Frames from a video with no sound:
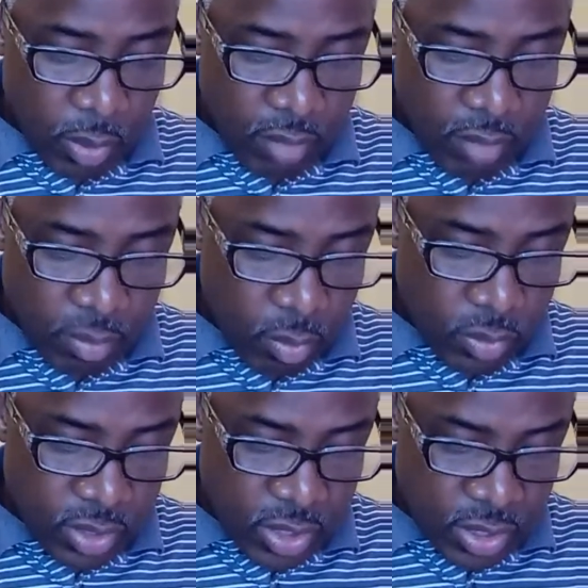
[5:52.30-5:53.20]
the
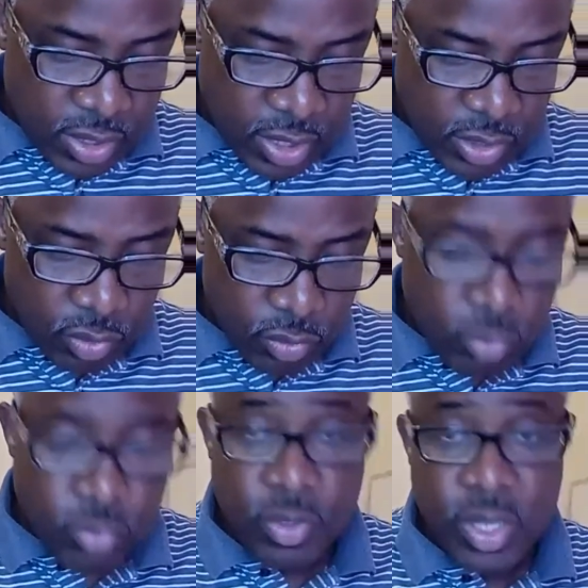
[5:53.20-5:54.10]
most essential
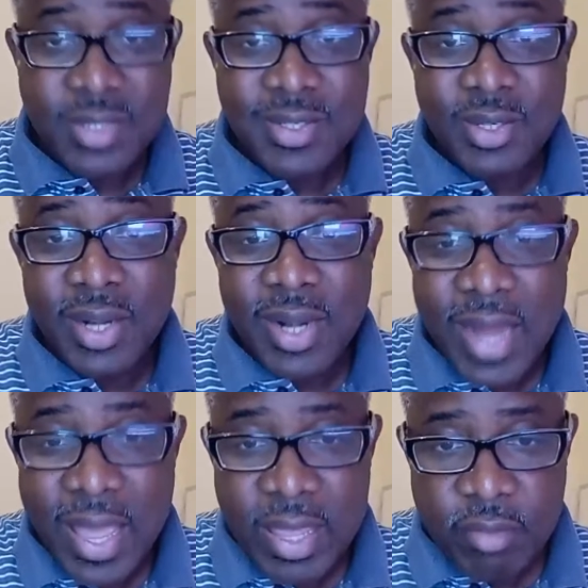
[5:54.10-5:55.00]
nutrients to
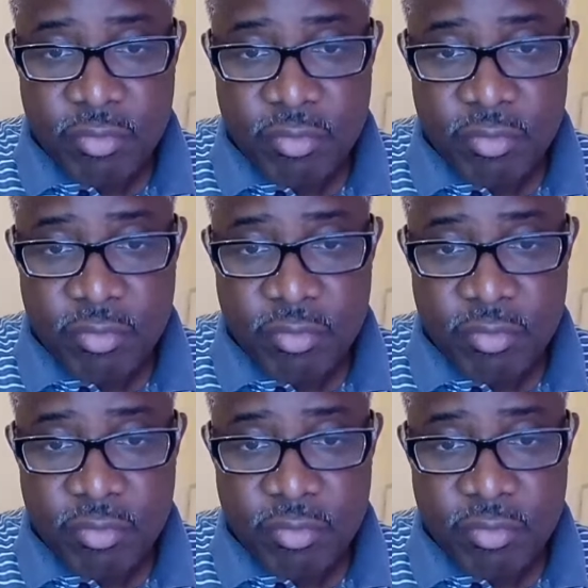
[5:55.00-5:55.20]
life.